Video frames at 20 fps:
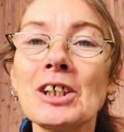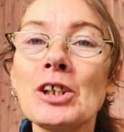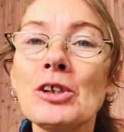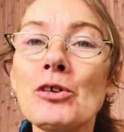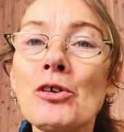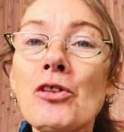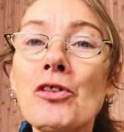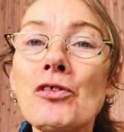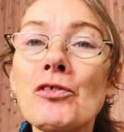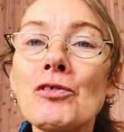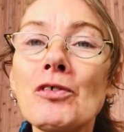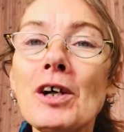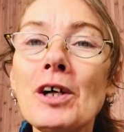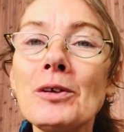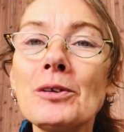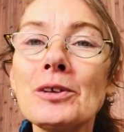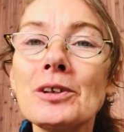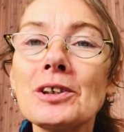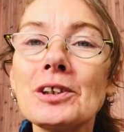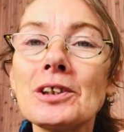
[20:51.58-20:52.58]
your
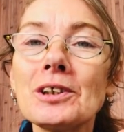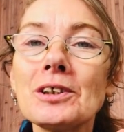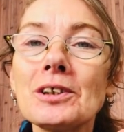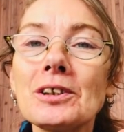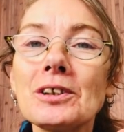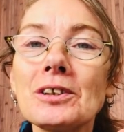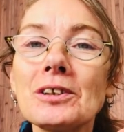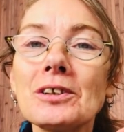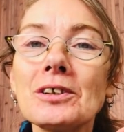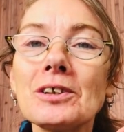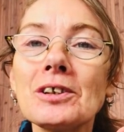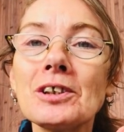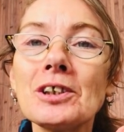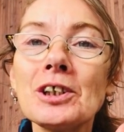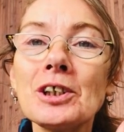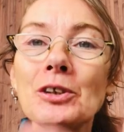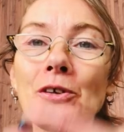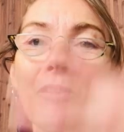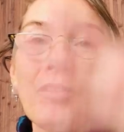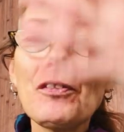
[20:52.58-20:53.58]
throat,
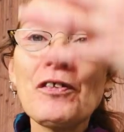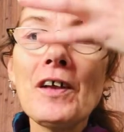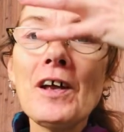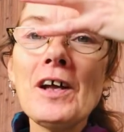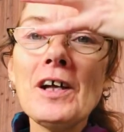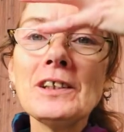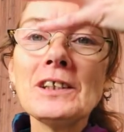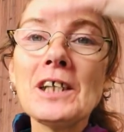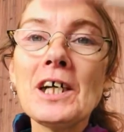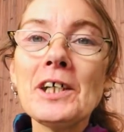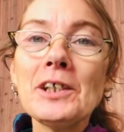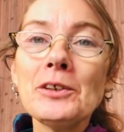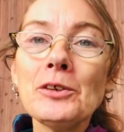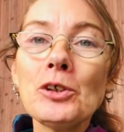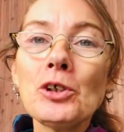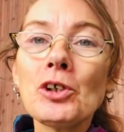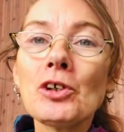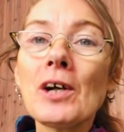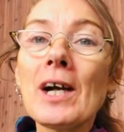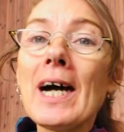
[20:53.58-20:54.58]
your third eye,
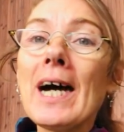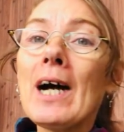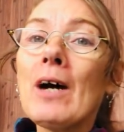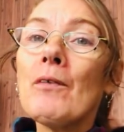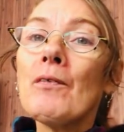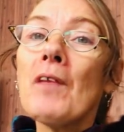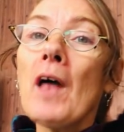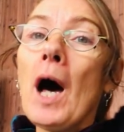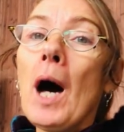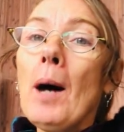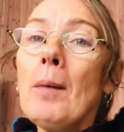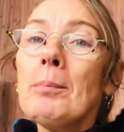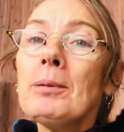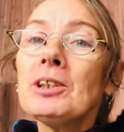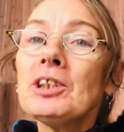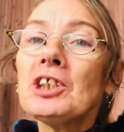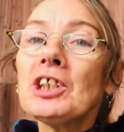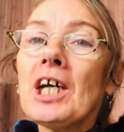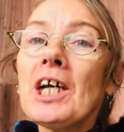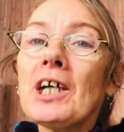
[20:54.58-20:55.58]
your crown, the upper
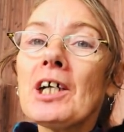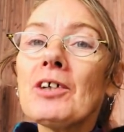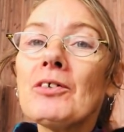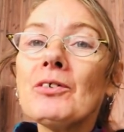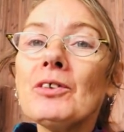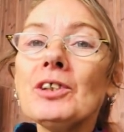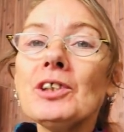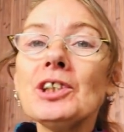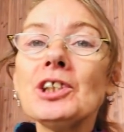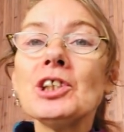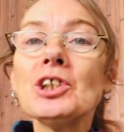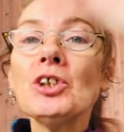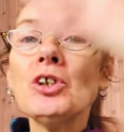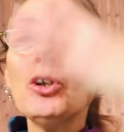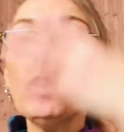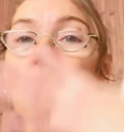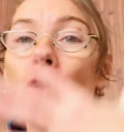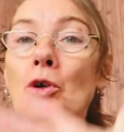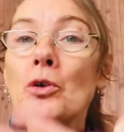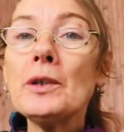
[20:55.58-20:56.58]
chakras,
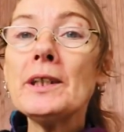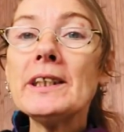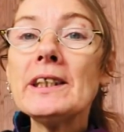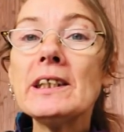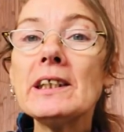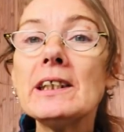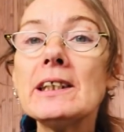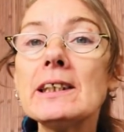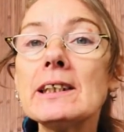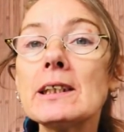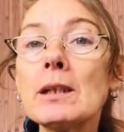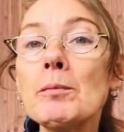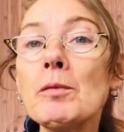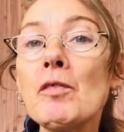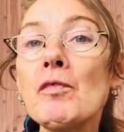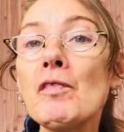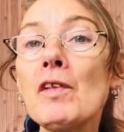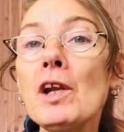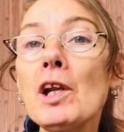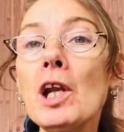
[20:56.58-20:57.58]
or indeed some
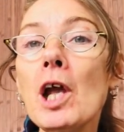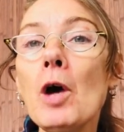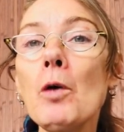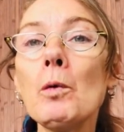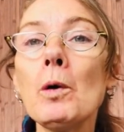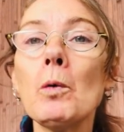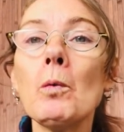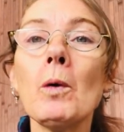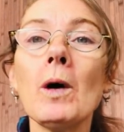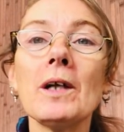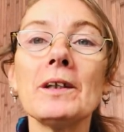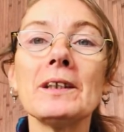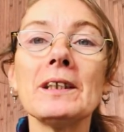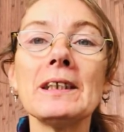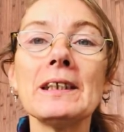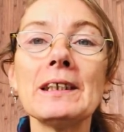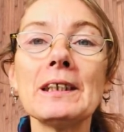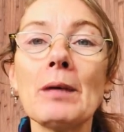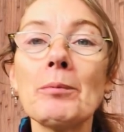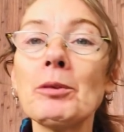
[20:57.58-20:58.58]
of the lower
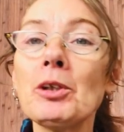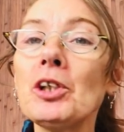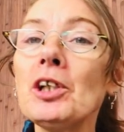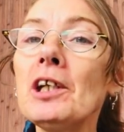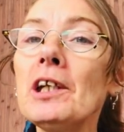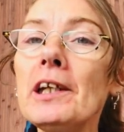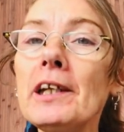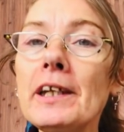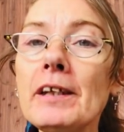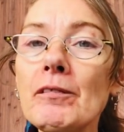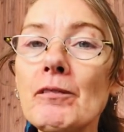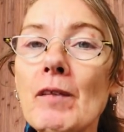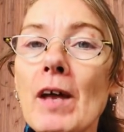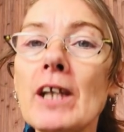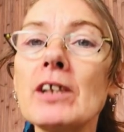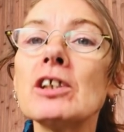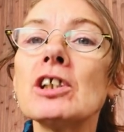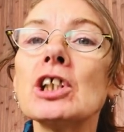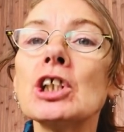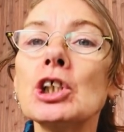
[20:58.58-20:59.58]
ones. I'm going to leave
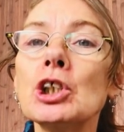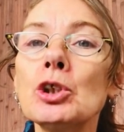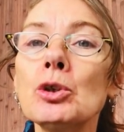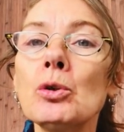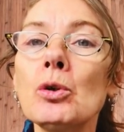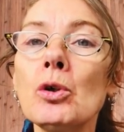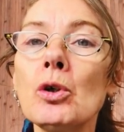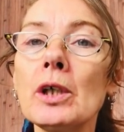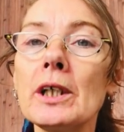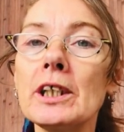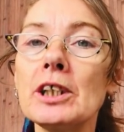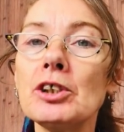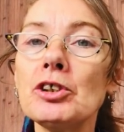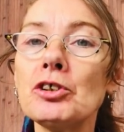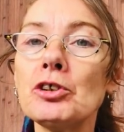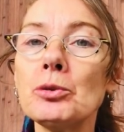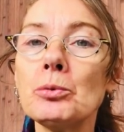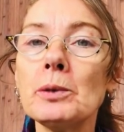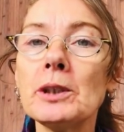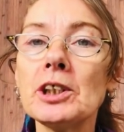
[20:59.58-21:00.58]
that to your
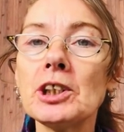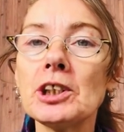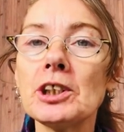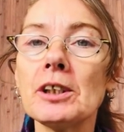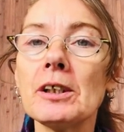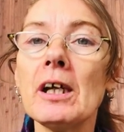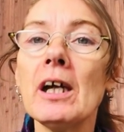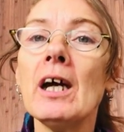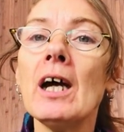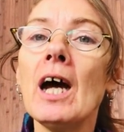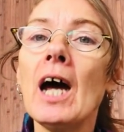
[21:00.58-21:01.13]
intuition